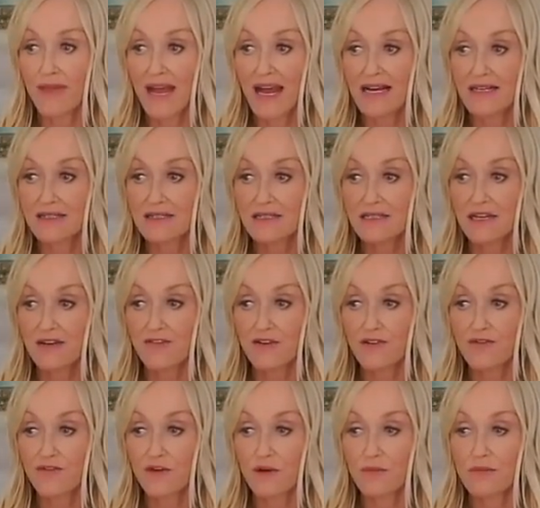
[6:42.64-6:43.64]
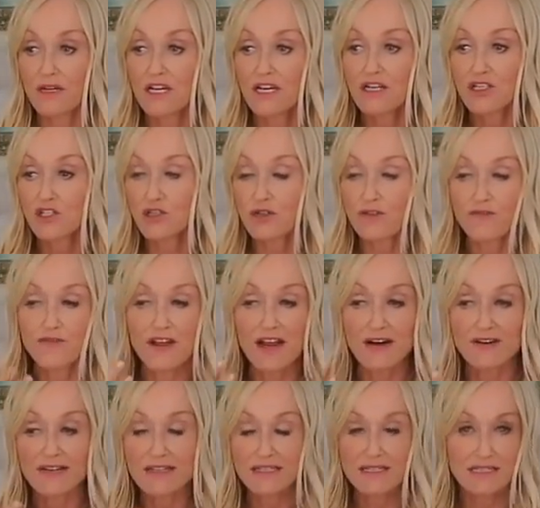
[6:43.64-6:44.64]
has suffered from sort of
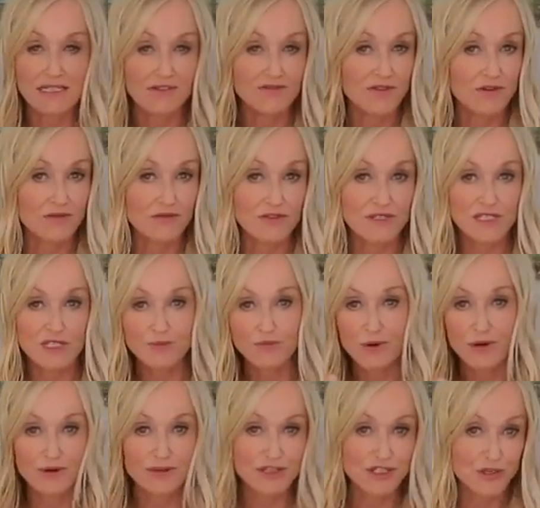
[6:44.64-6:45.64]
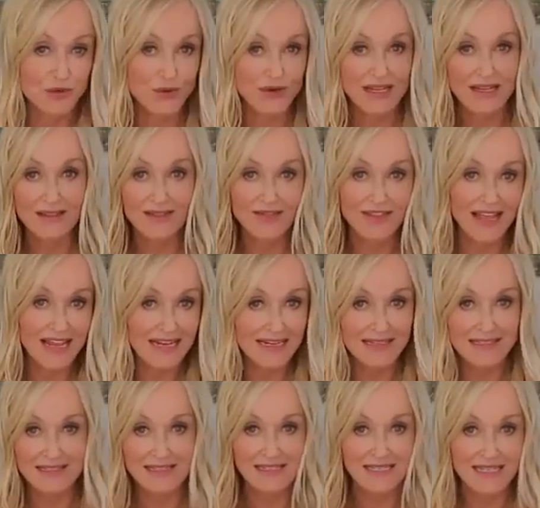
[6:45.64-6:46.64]
various different respiratory
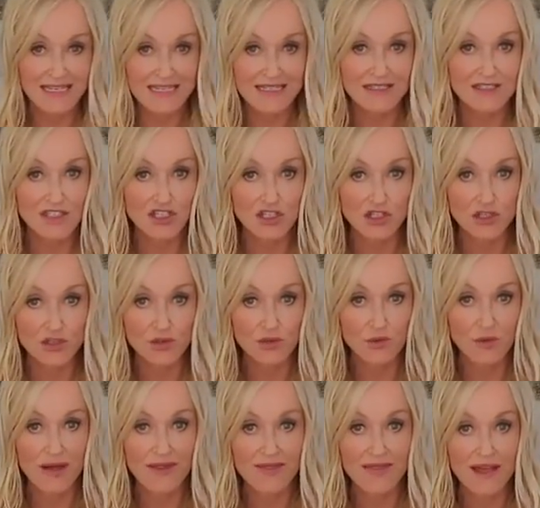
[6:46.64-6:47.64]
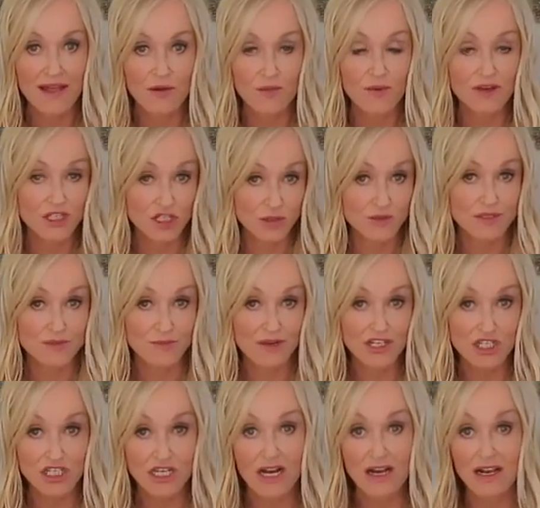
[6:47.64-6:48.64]
things, as kids do when she was
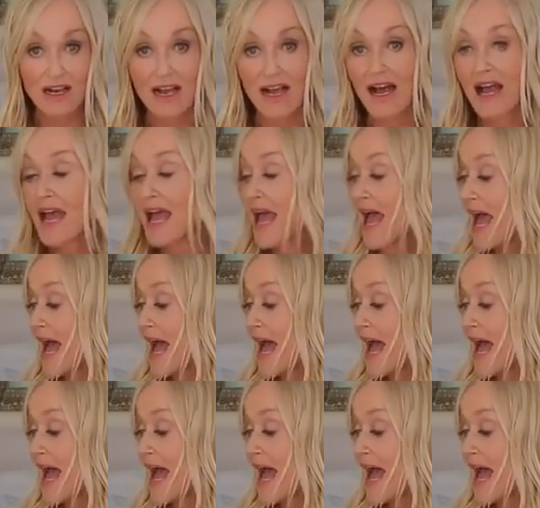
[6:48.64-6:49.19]
much younger,